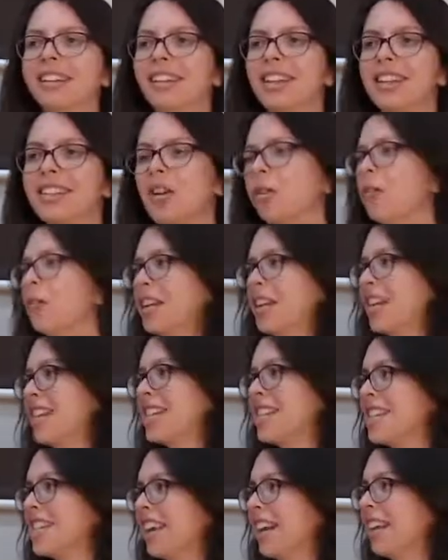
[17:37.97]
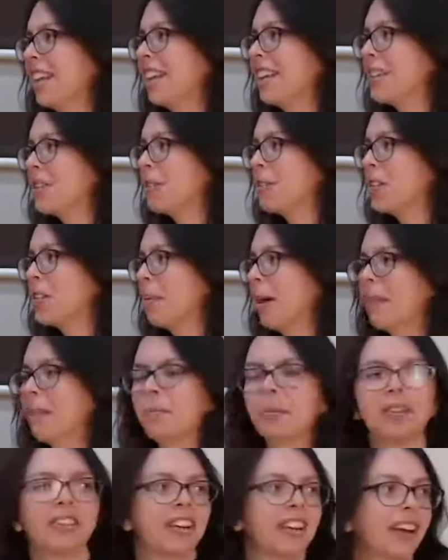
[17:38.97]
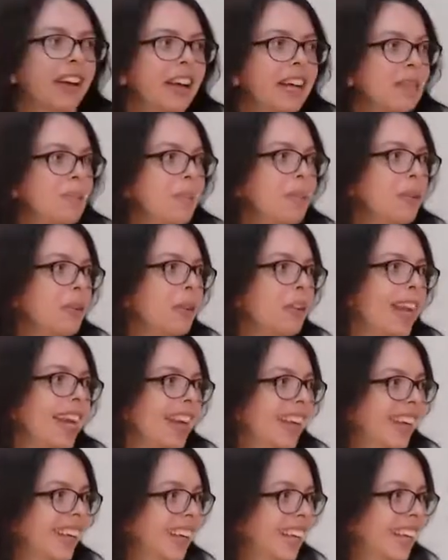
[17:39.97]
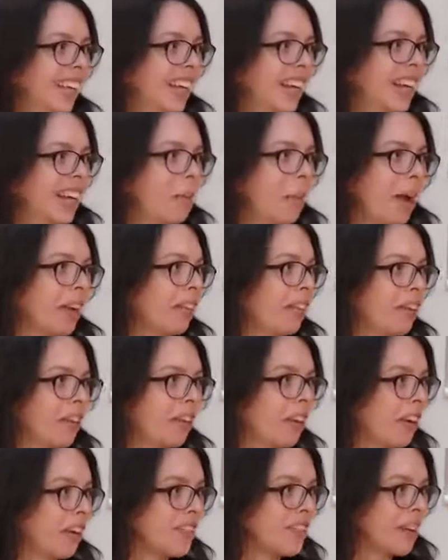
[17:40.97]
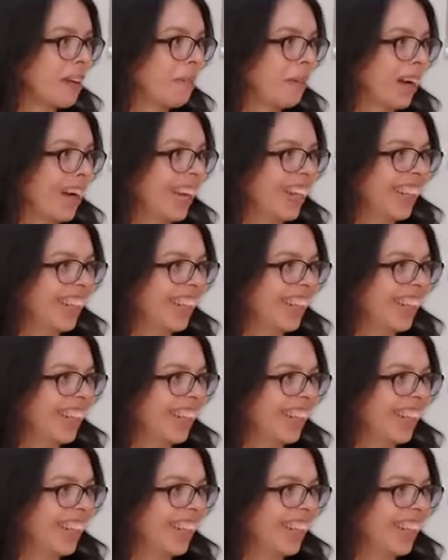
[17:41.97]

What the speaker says: It often is, isn't it? I think stories about the Buddha at night, it's moonlit in a mangrove grove somewhere.